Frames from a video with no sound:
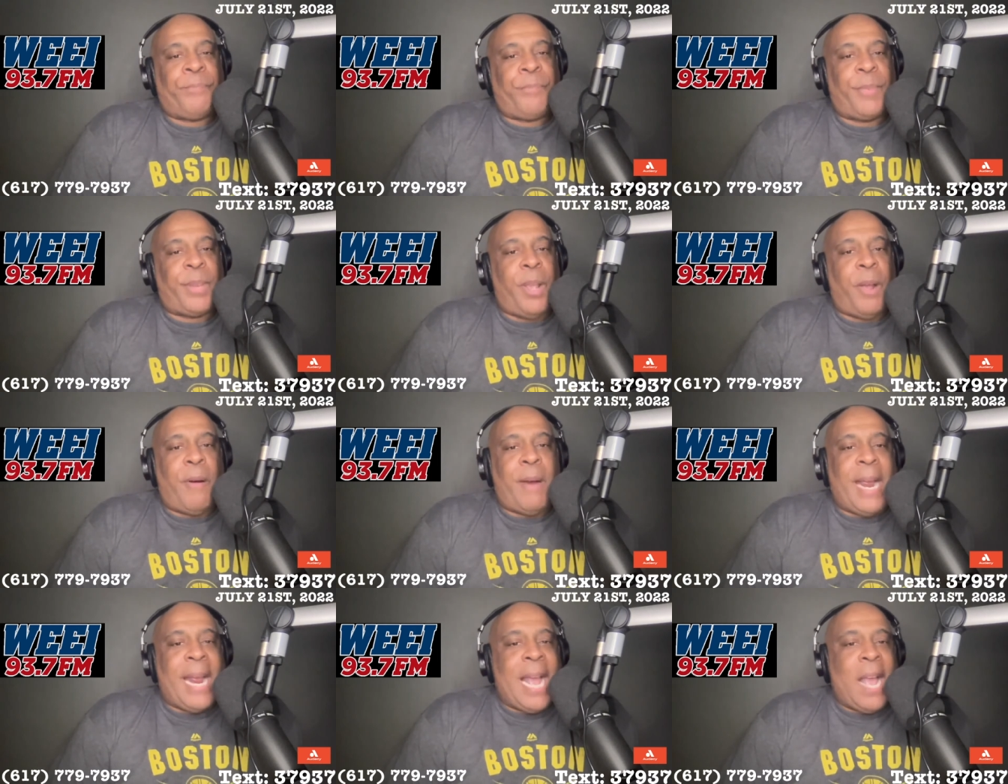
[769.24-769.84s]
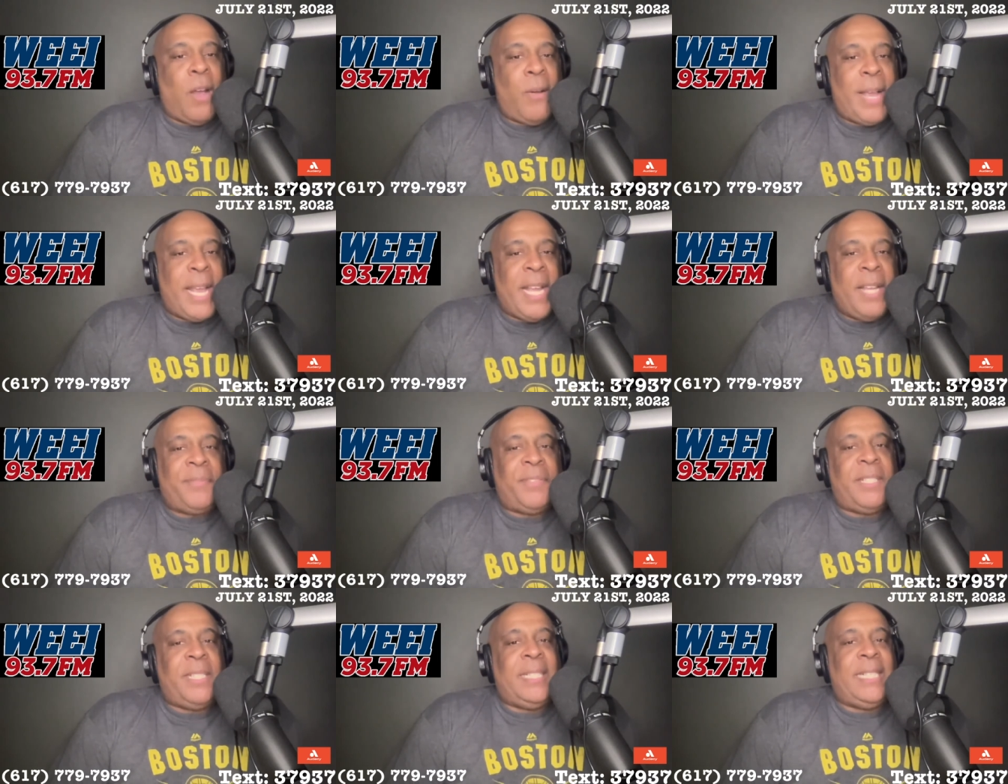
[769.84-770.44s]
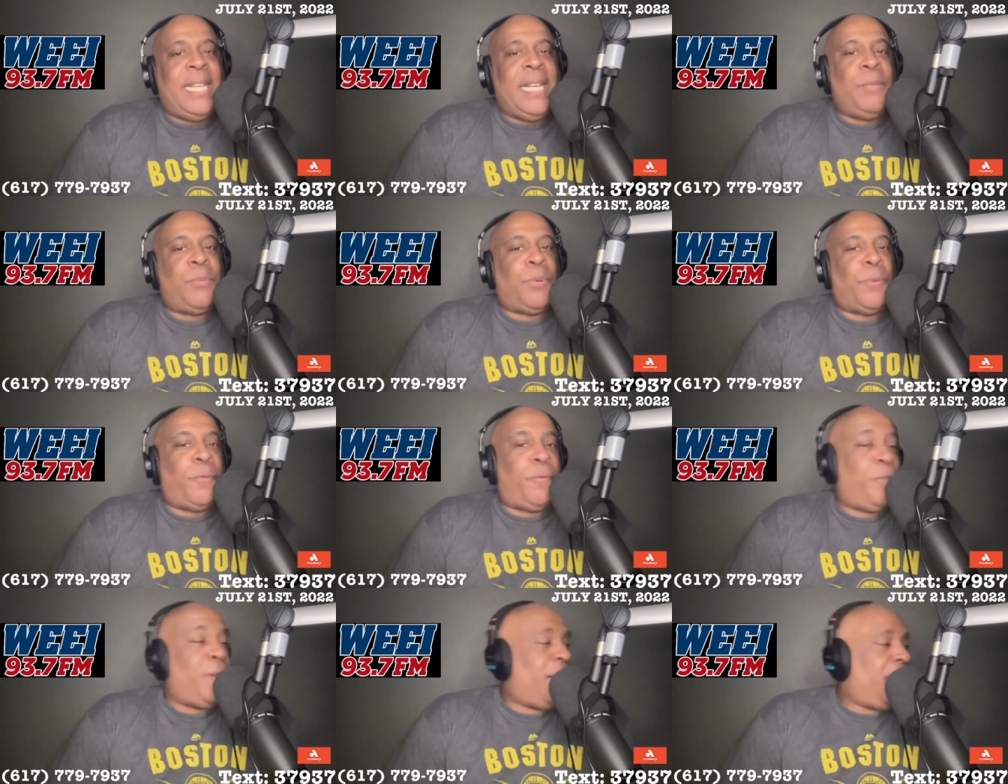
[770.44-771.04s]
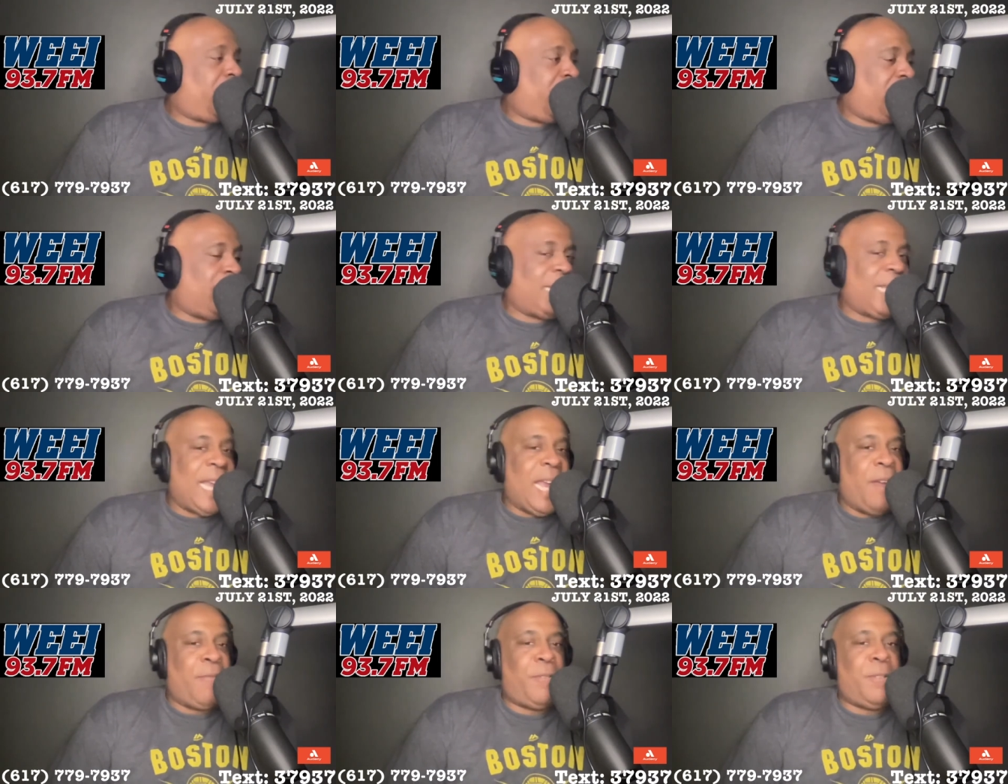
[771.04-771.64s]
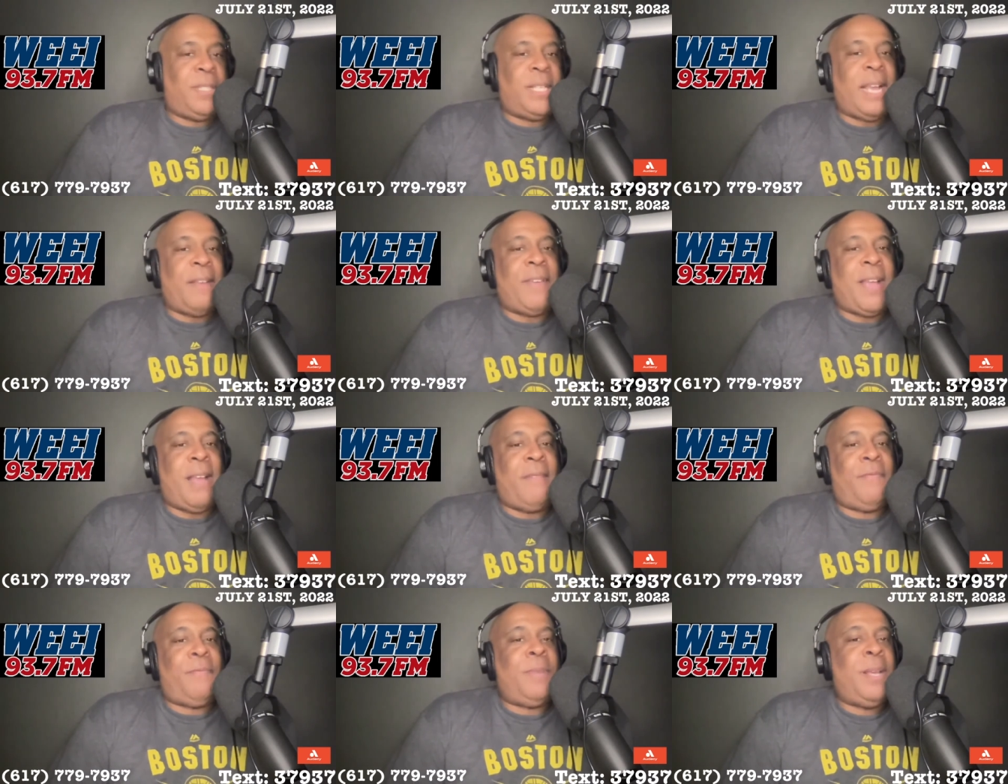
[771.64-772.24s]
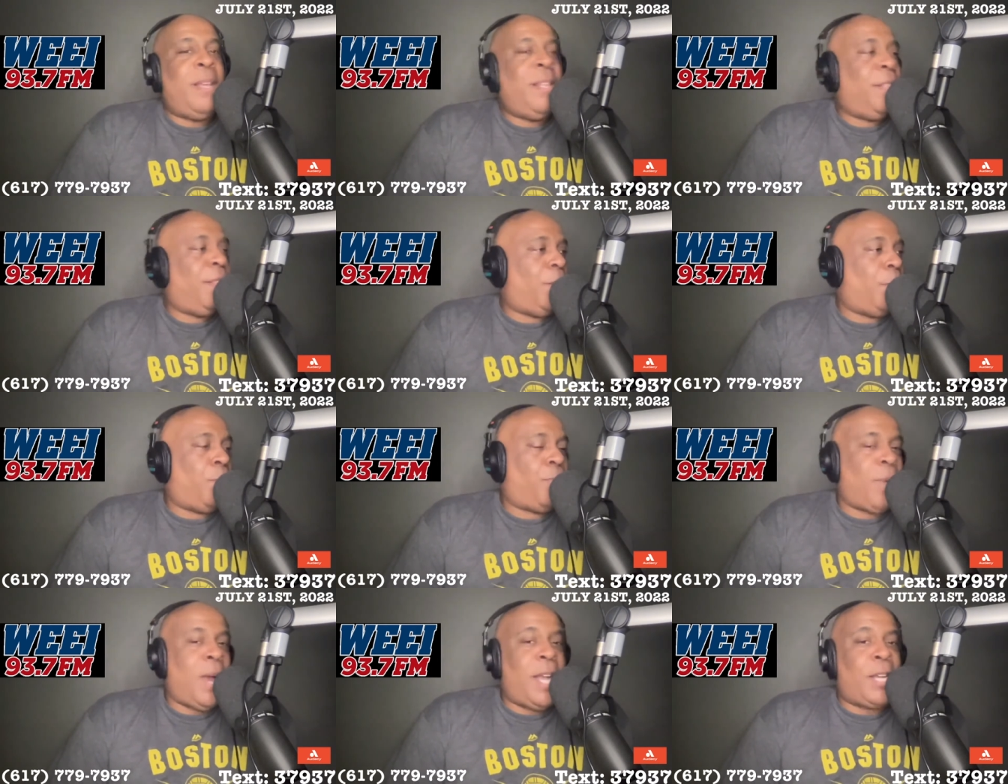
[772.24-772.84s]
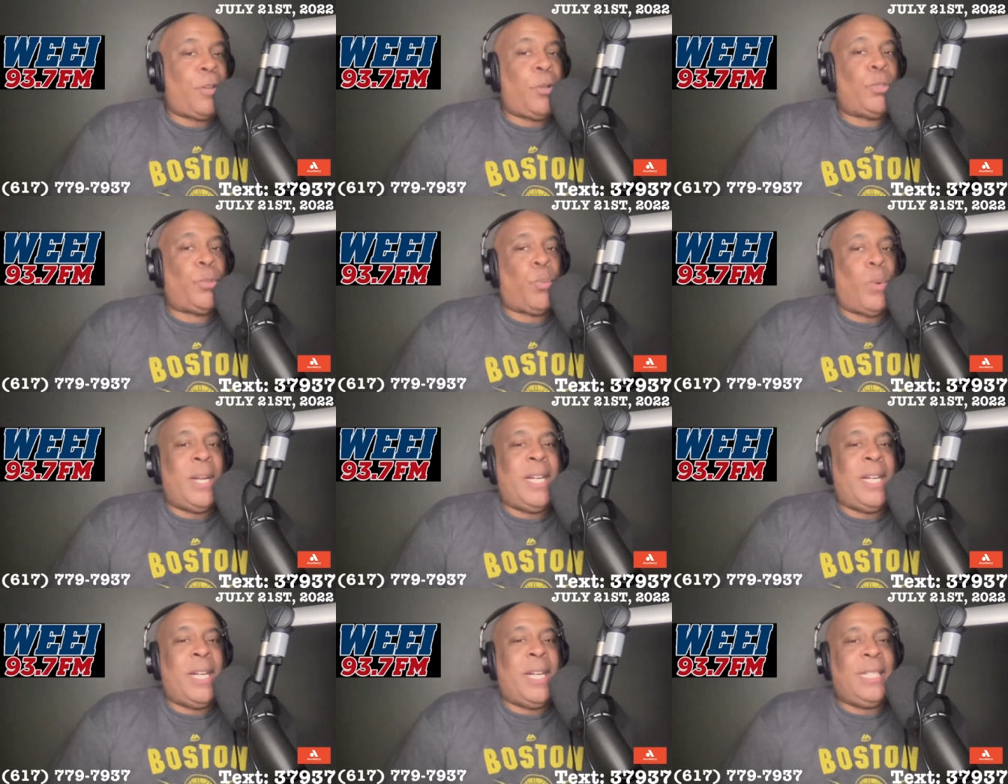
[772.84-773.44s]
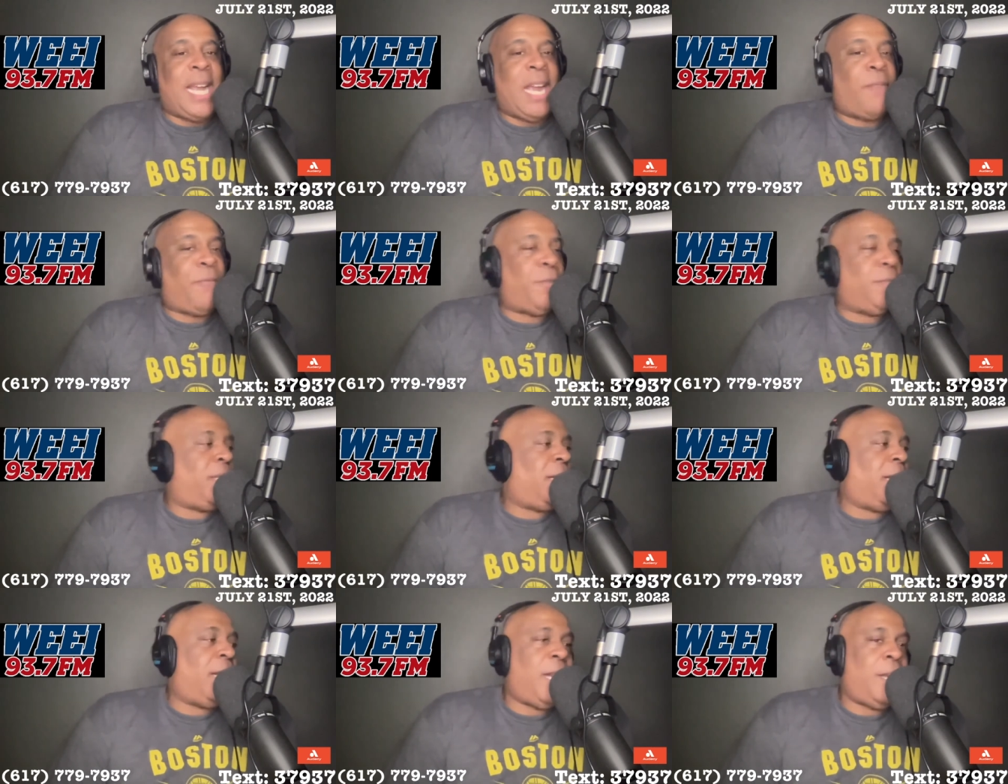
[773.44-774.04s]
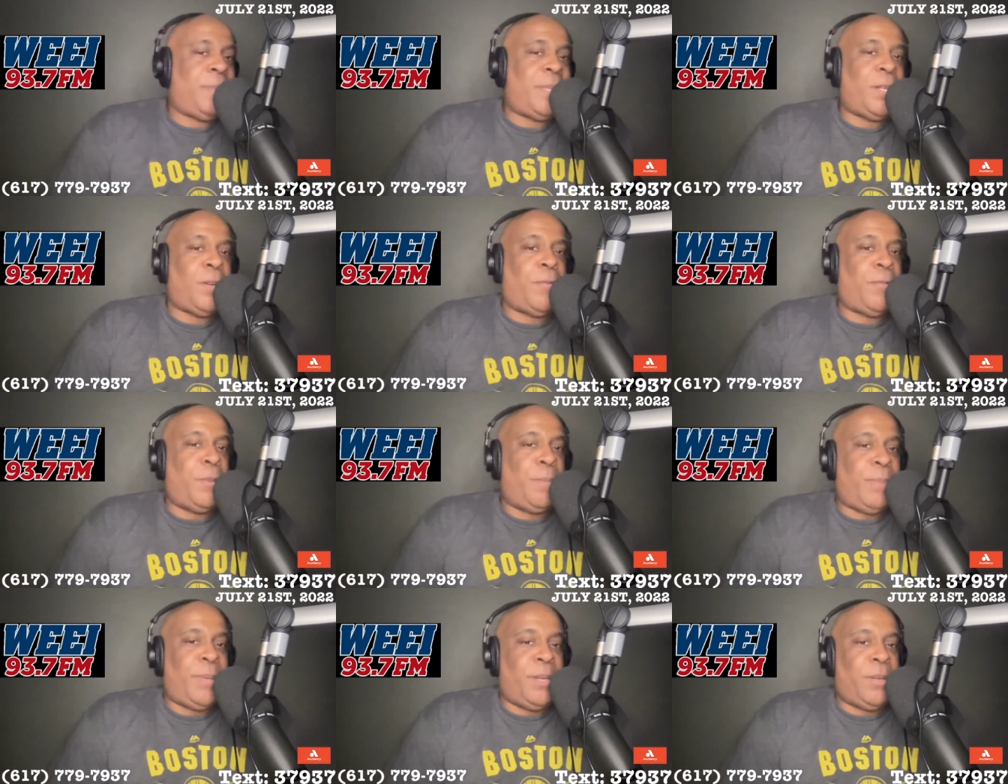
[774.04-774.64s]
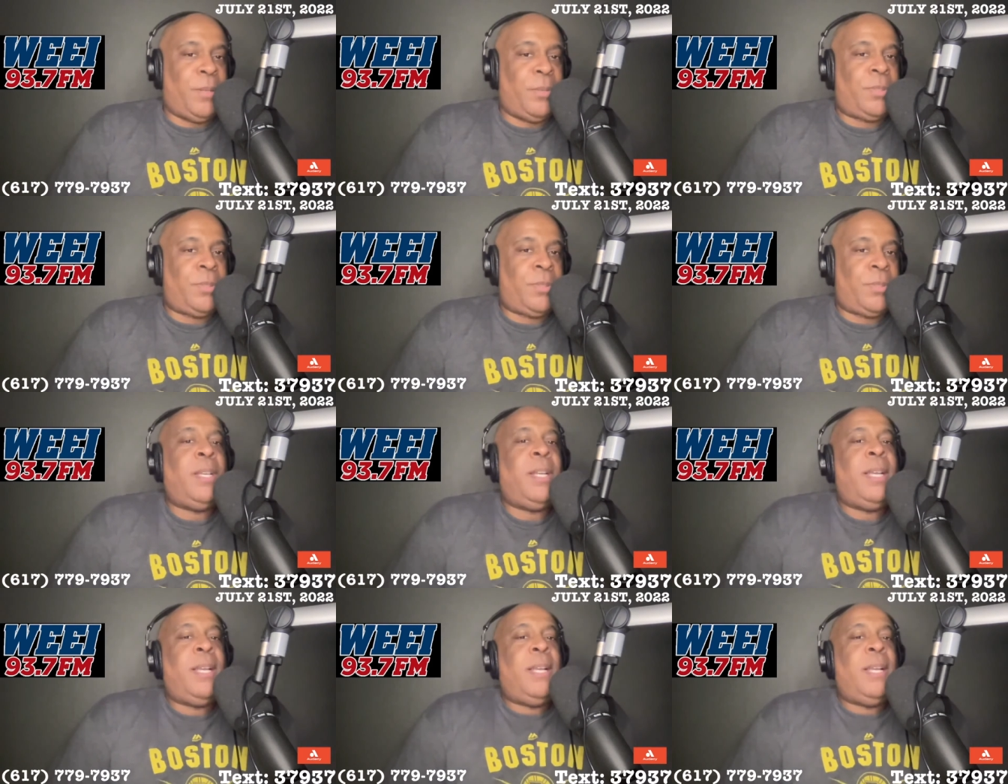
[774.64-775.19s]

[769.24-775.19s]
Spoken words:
All right, how AFC teams will finish in the conference. I've had the Broncos winning the conference in an upset over the Bills.